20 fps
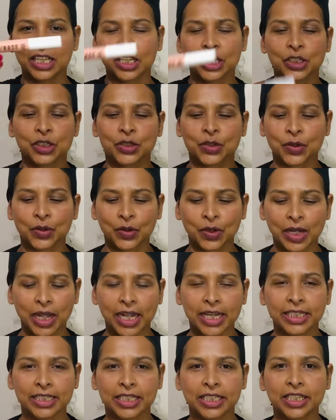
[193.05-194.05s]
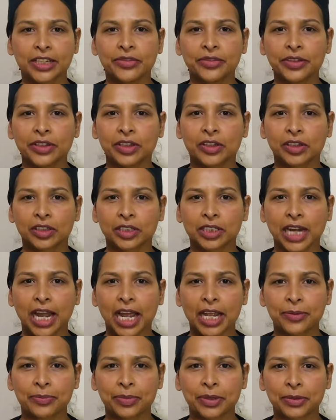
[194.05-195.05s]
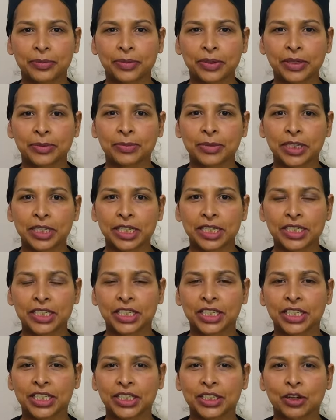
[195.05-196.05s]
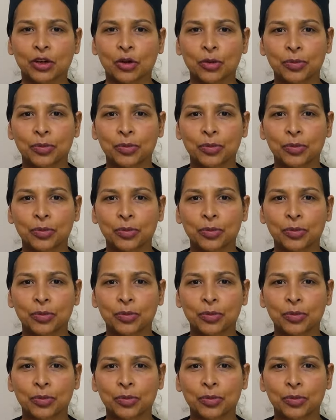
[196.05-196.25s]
So guys, if you got hyperpigmentation